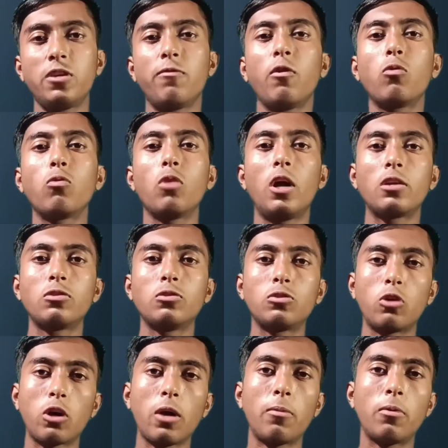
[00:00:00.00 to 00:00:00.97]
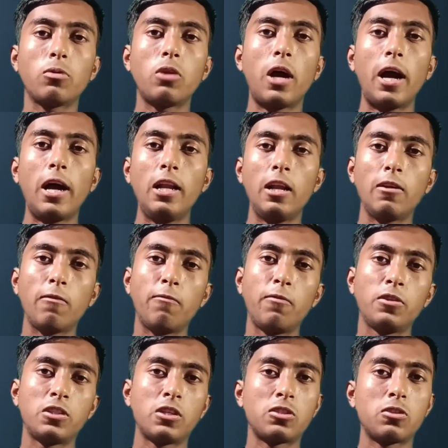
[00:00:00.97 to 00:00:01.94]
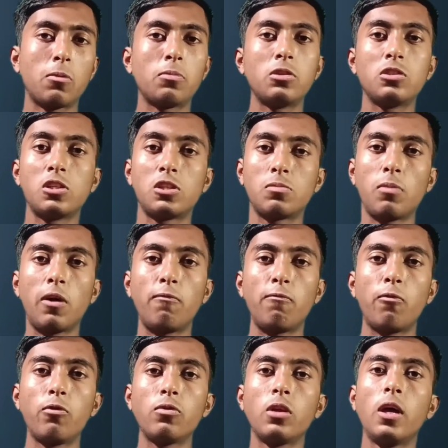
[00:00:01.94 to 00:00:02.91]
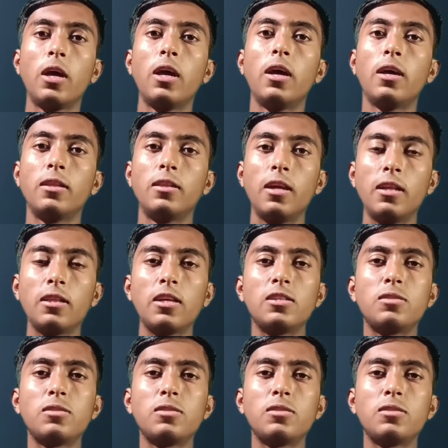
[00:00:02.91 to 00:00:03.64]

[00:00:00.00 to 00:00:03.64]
if I would like to talk about the highlighted features of this smartphone, then the